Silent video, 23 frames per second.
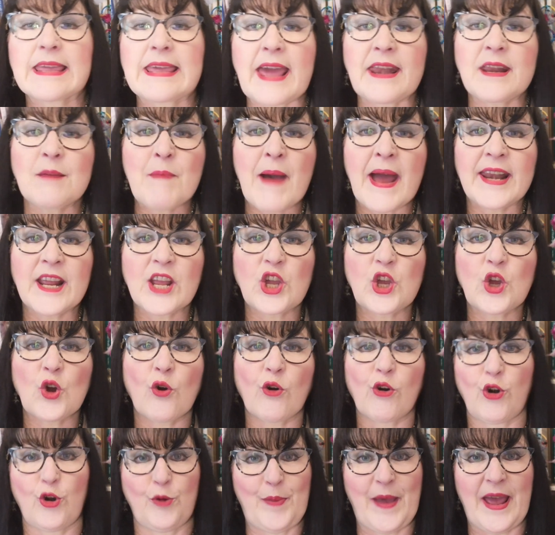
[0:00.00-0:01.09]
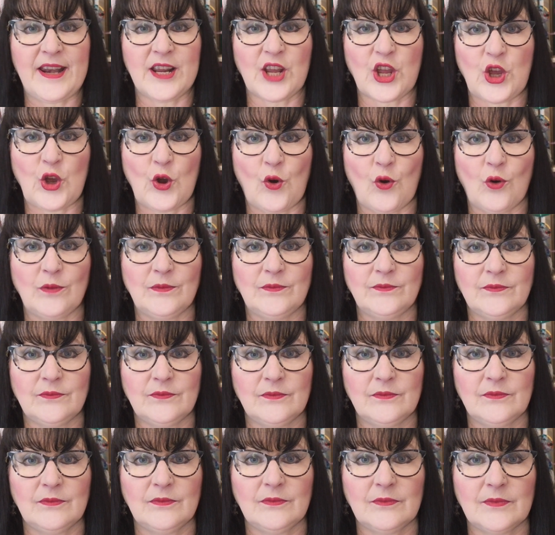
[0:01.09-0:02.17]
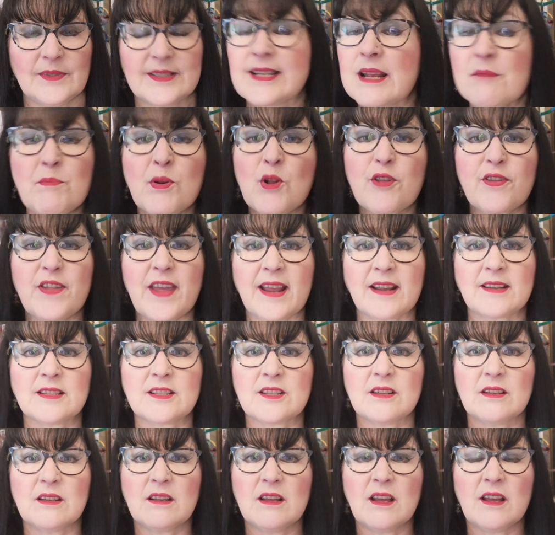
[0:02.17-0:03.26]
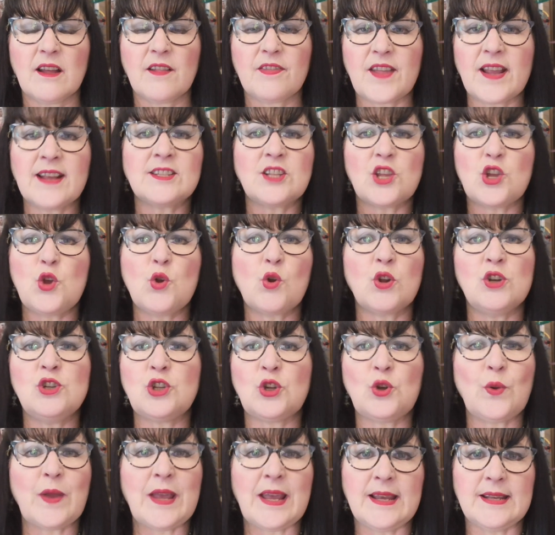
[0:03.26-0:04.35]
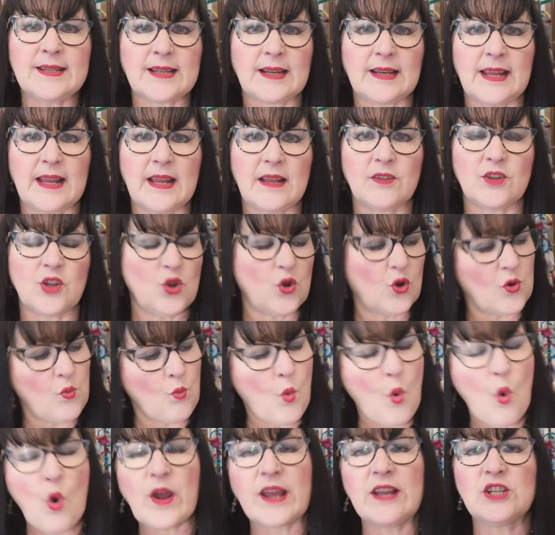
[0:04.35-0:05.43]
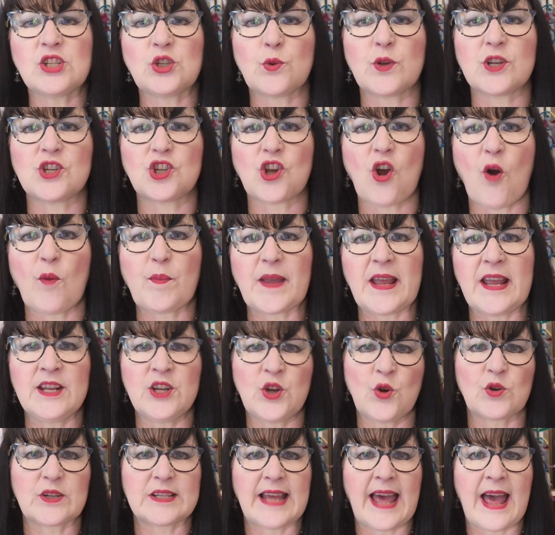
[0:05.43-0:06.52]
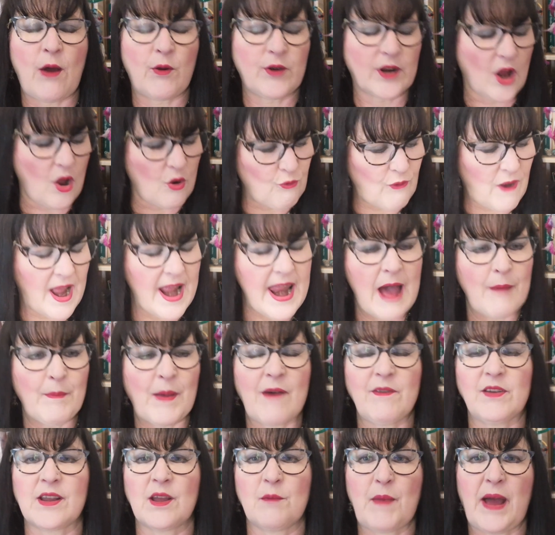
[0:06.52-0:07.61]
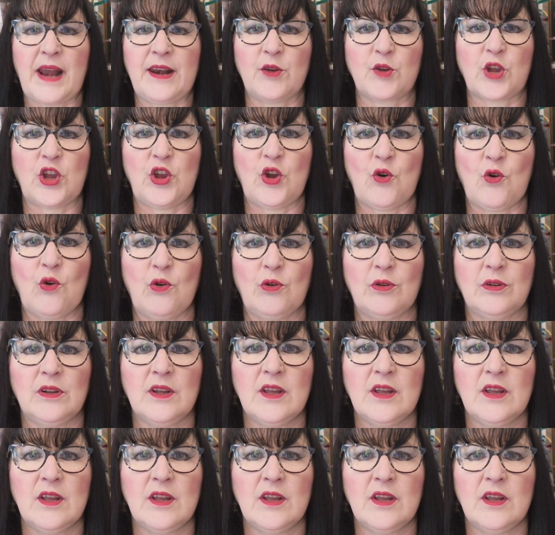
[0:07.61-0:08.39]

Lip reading: Get a manicure or a pedicure. Simple things. Things that you can do easily, that you can walk into a shop in your town and go, right, I'm having a manicure.